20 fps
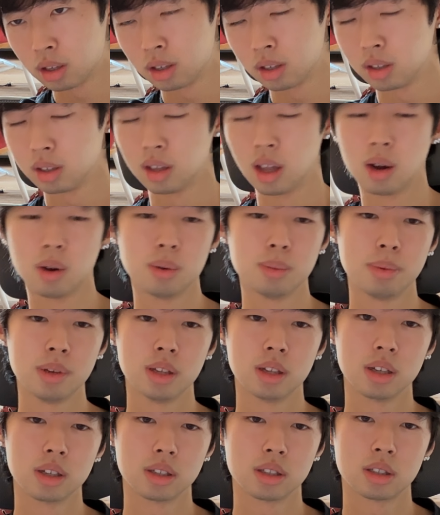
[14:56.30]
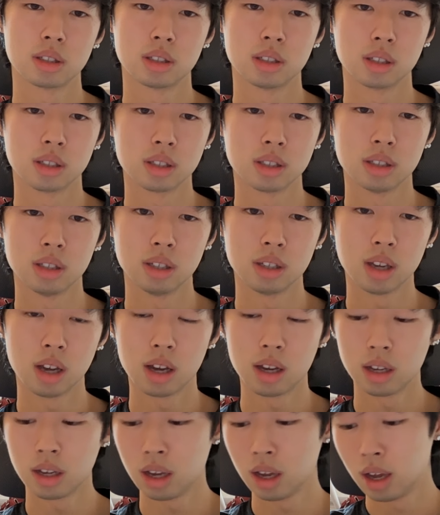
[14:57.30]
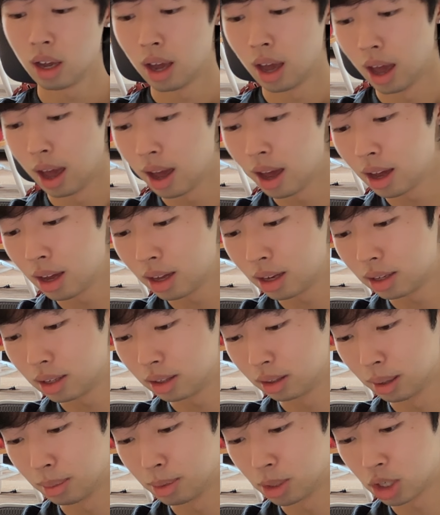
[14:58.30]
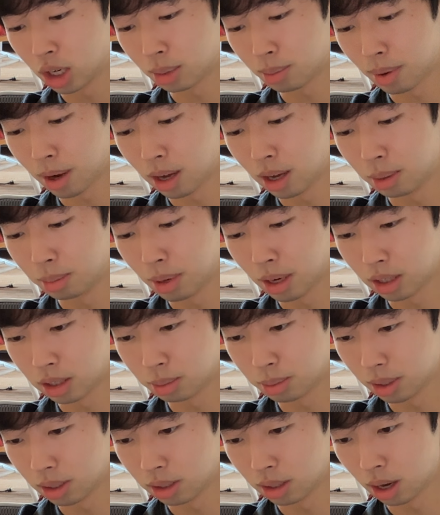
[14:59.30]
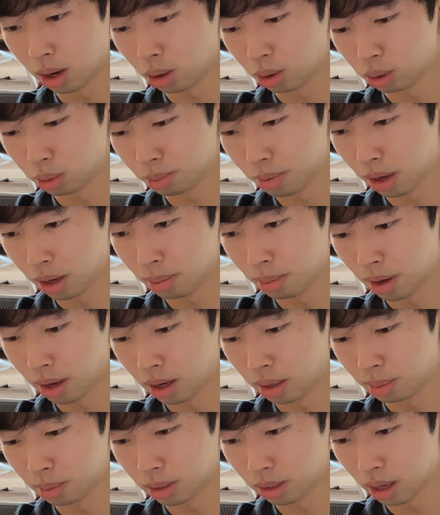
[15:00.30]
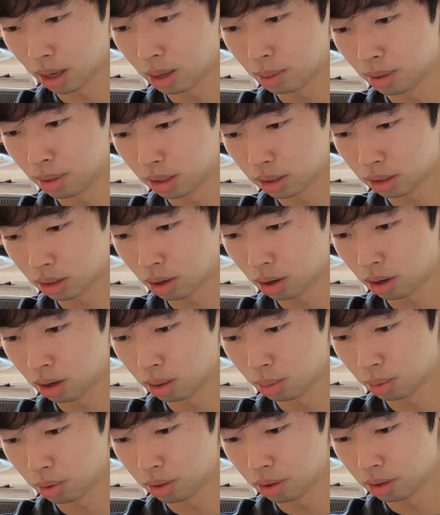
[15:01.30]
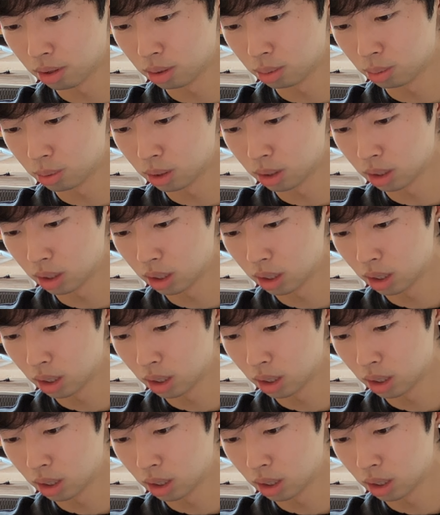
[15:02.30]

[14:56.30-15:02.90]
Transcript: That would be like 60K. And let me check my Amex because I also pay my Amex card with this one.